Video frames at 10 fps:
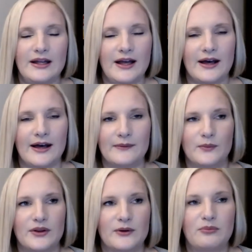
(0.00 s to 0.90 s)

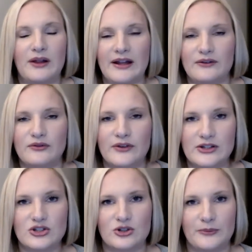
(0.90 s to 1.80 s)
when they're playing
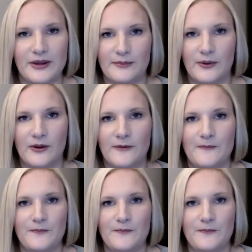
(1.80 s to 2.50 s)
fictional people.